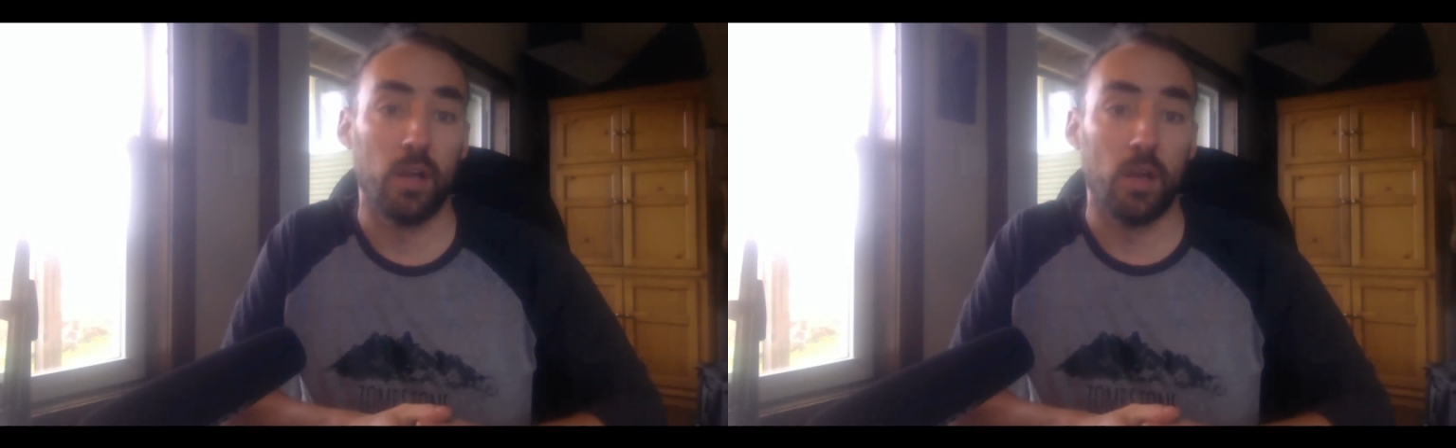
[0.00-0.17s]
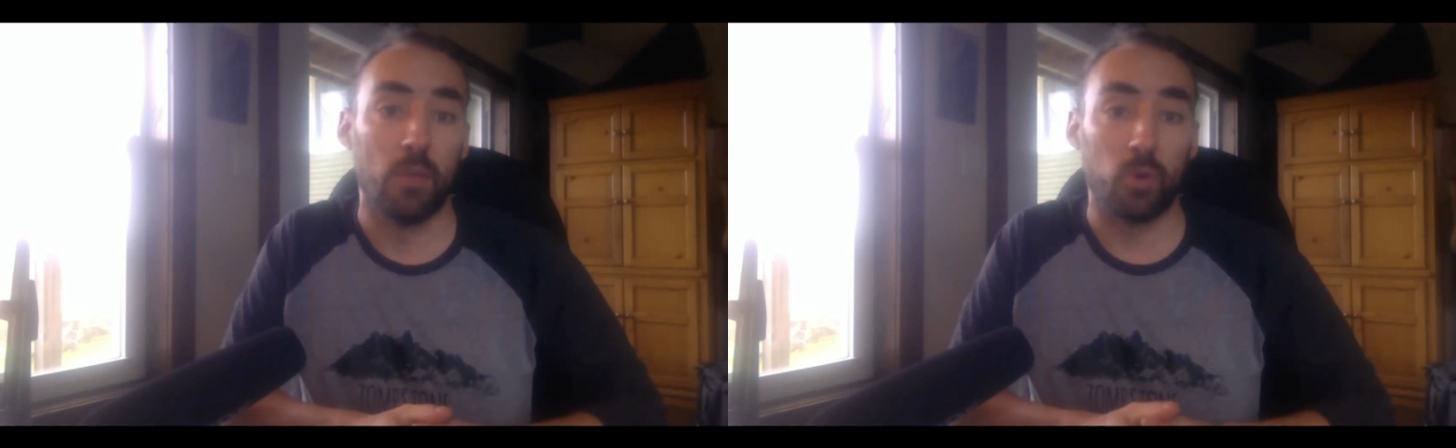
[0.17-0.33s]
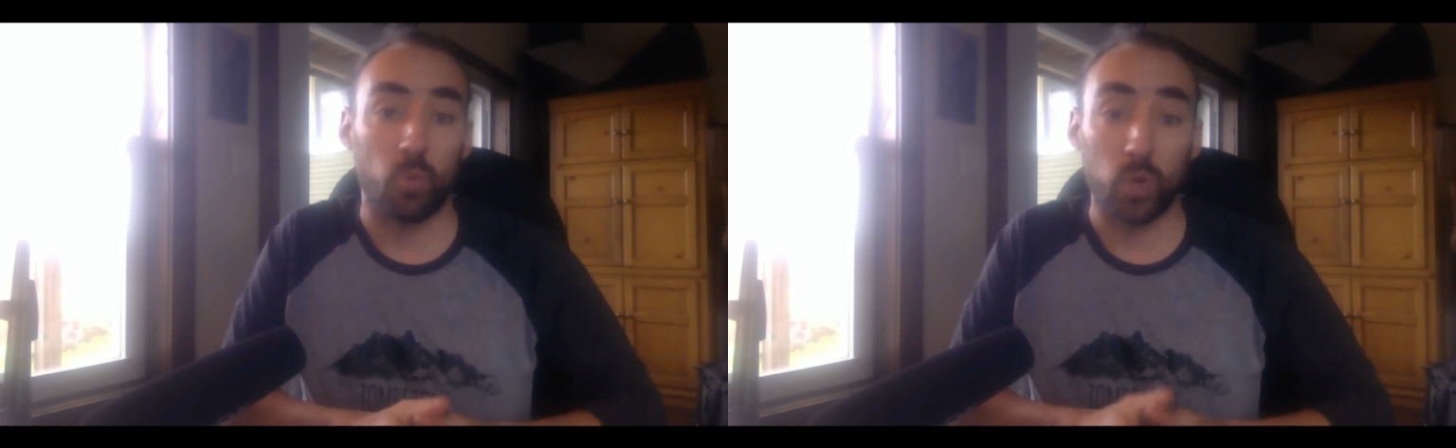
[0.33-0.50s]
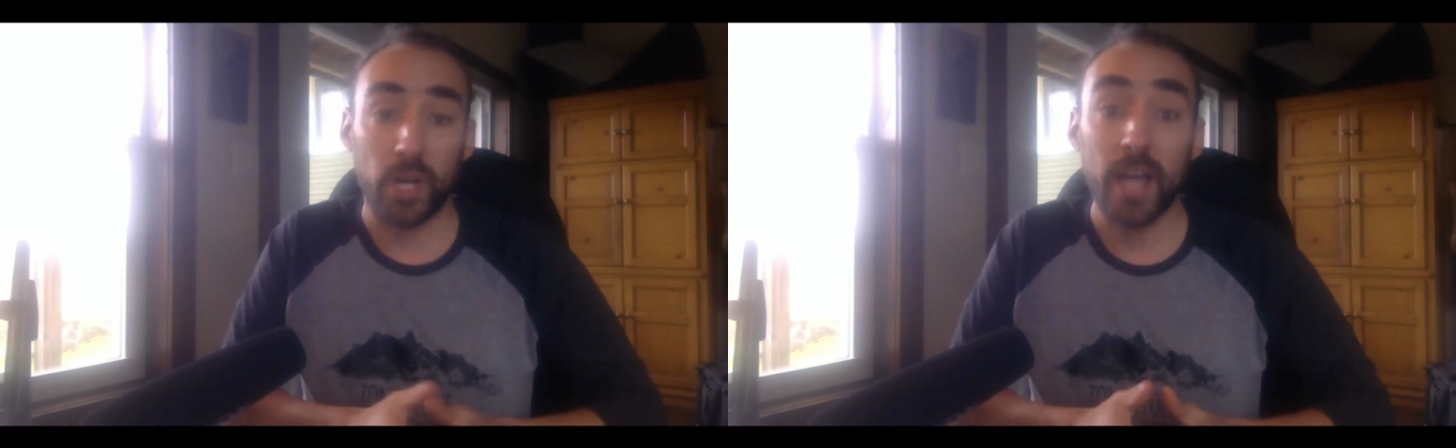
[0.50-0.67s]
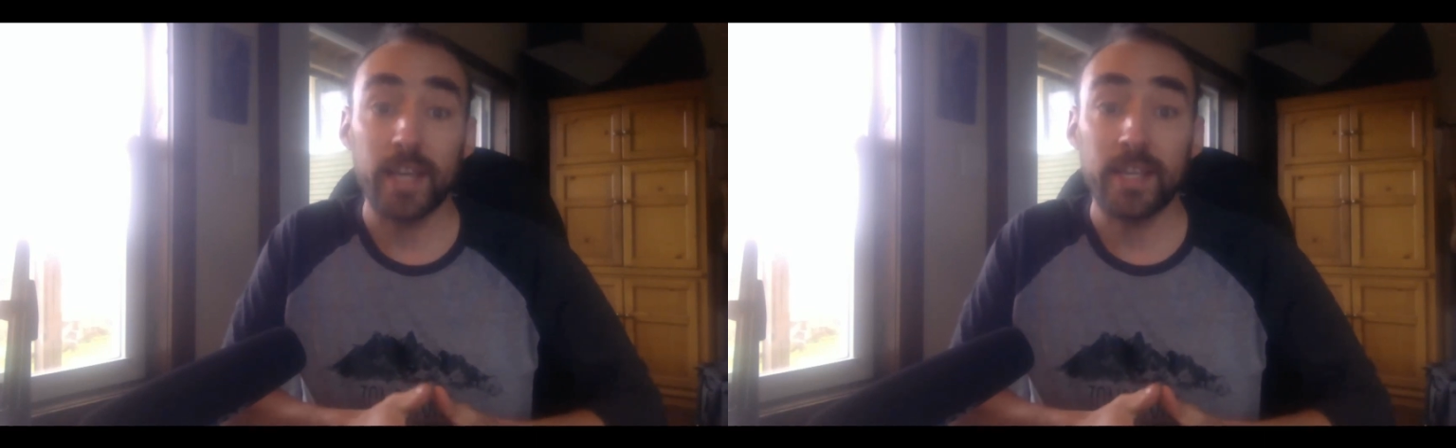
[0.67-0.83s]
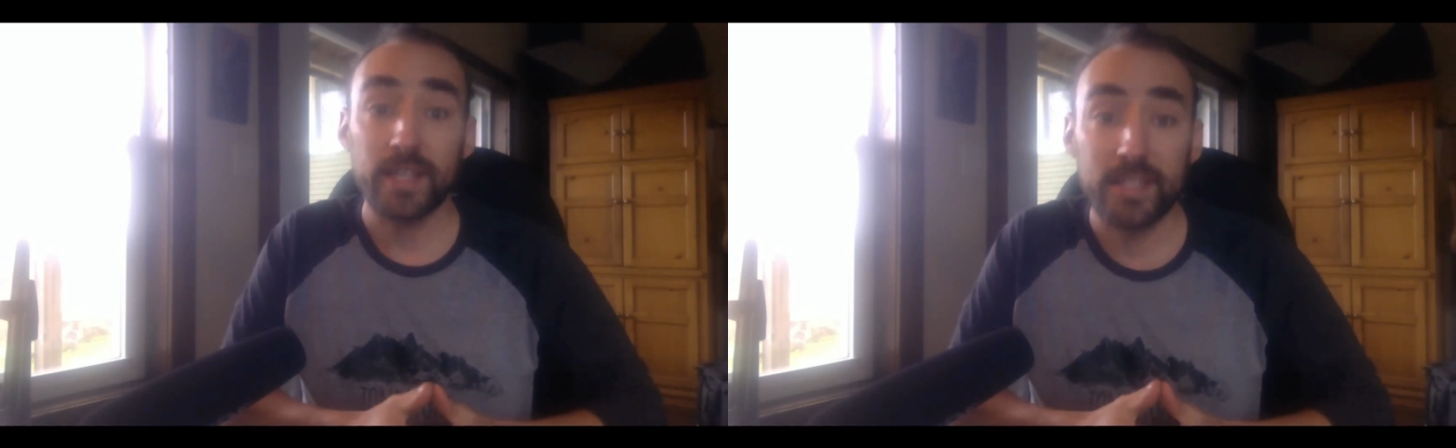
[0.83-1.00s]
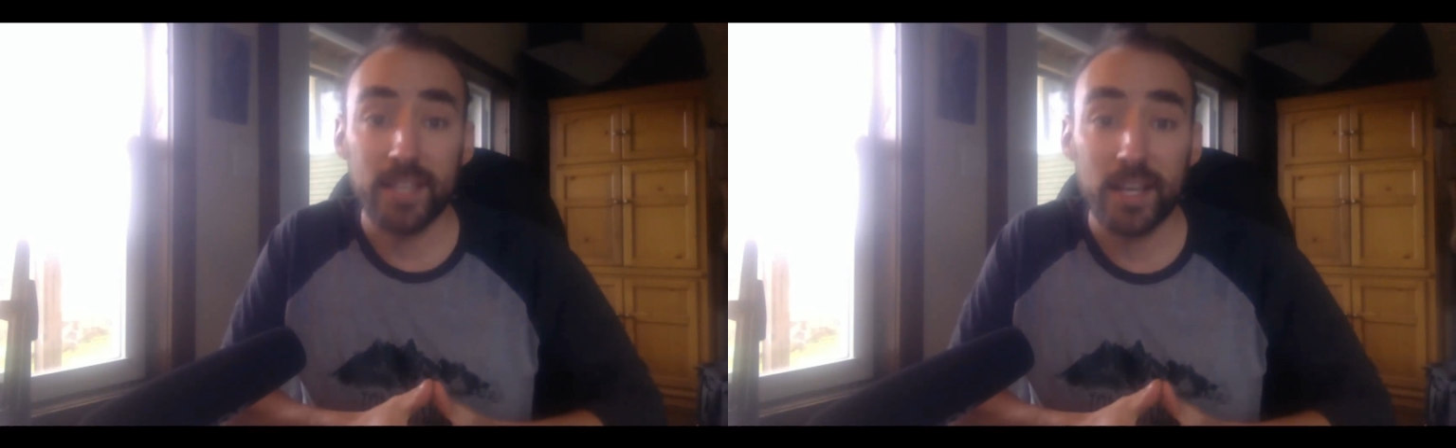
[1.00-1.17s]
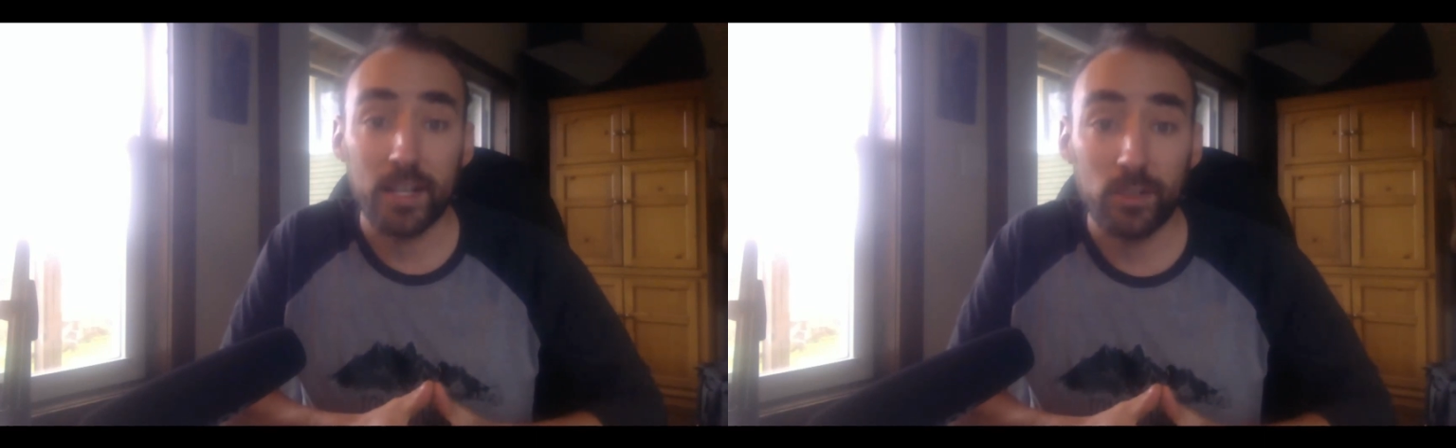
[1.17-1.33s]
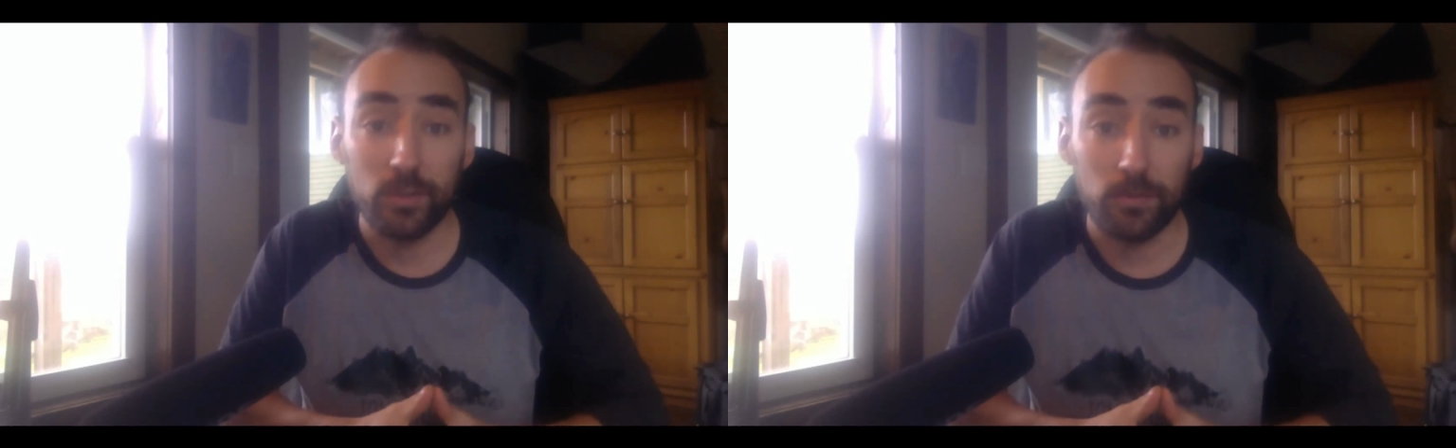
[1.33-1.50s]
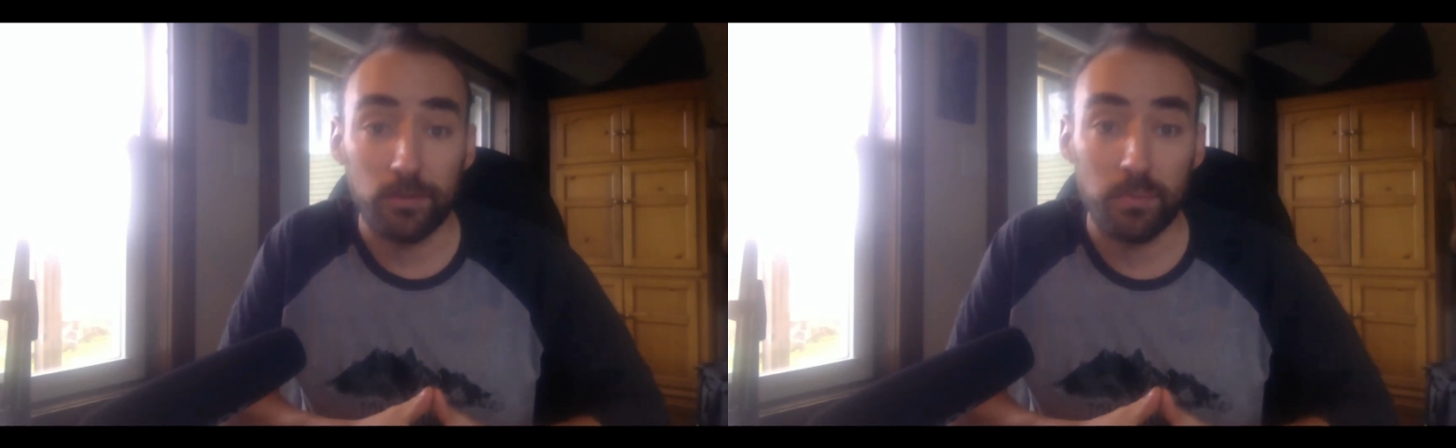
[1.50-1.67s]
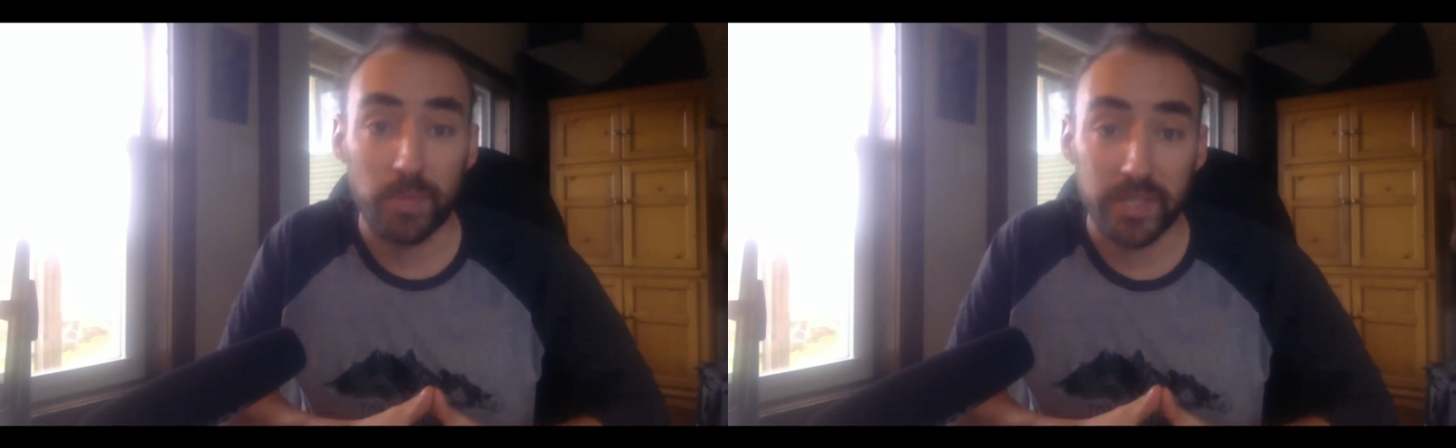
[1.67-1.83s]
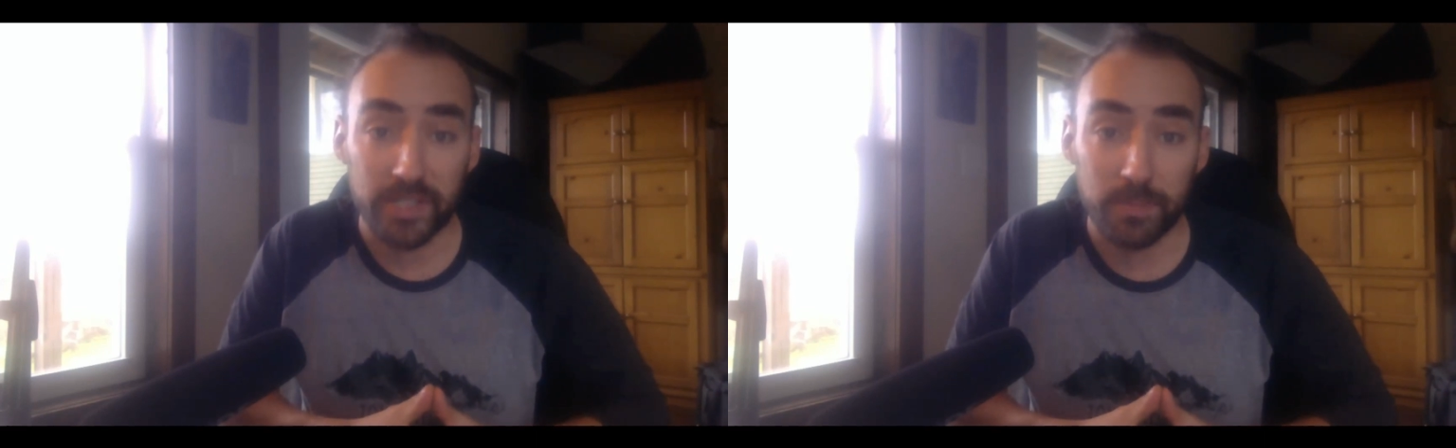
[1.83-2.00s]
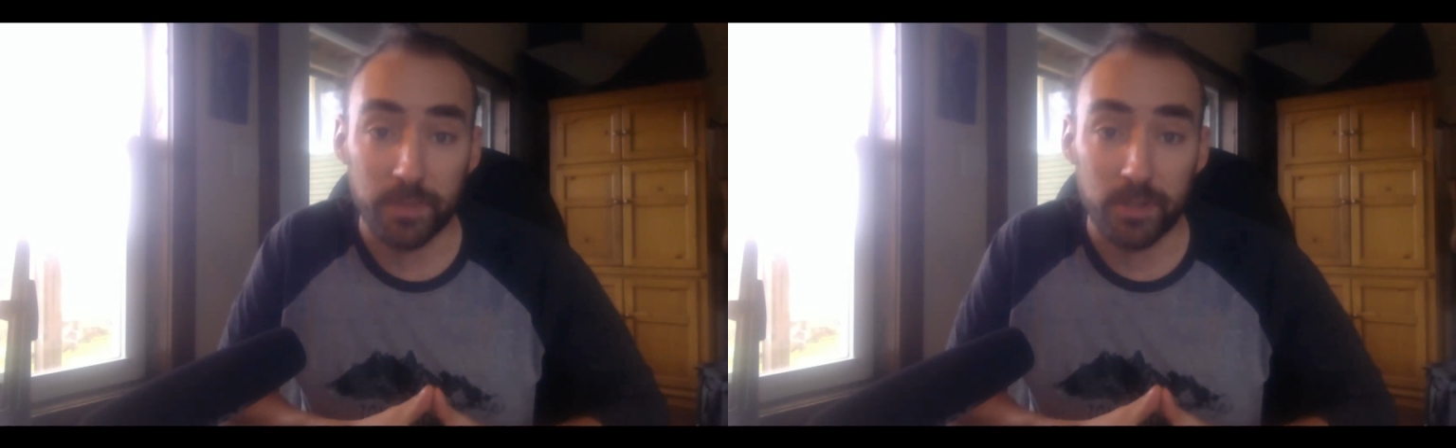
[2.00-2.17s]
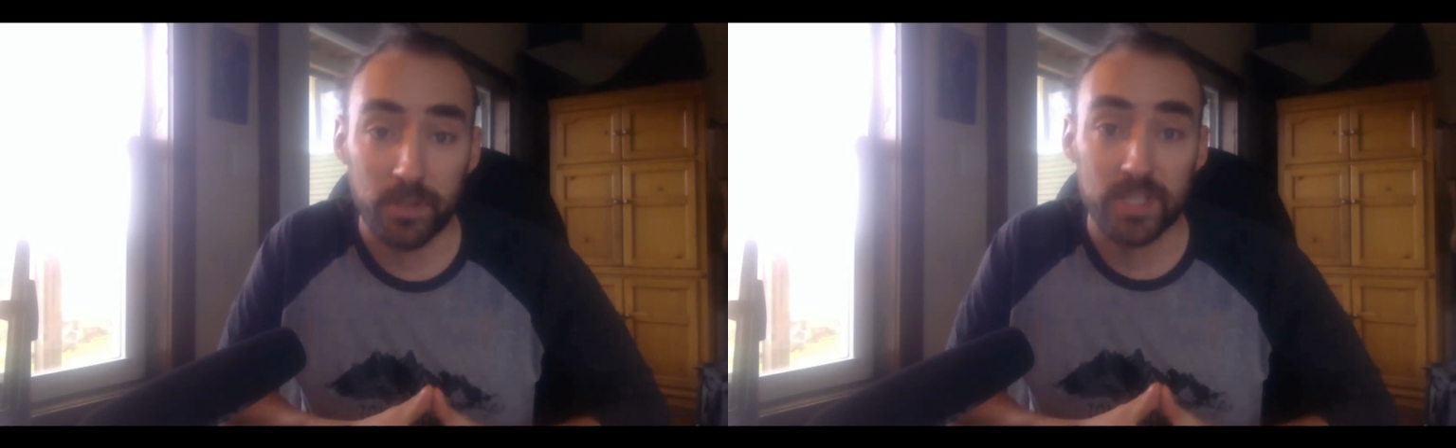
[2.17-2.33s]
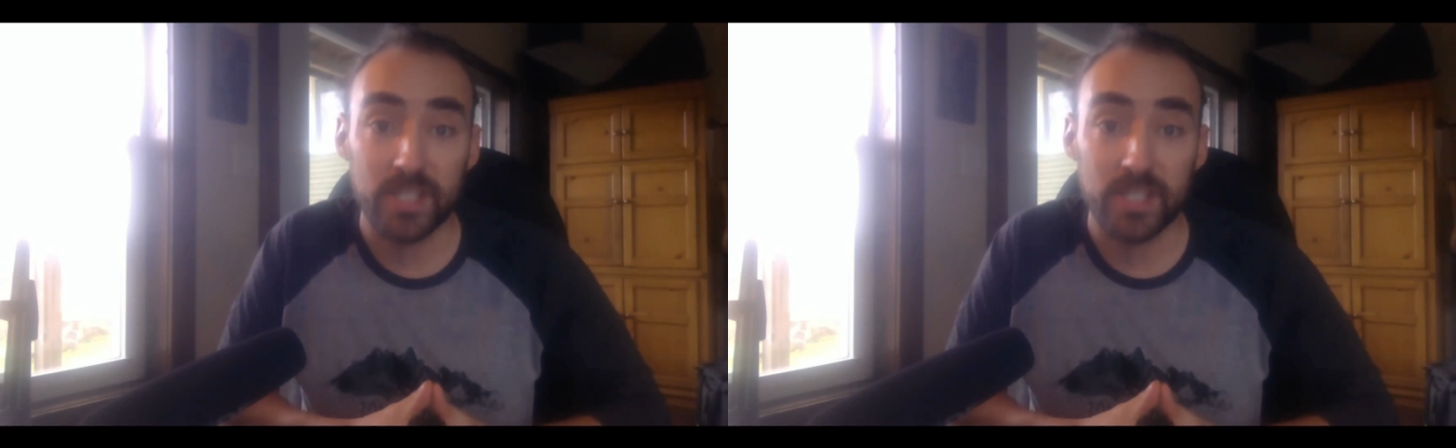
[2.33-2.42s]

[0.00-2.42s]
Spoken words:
But what I can tell you from my experience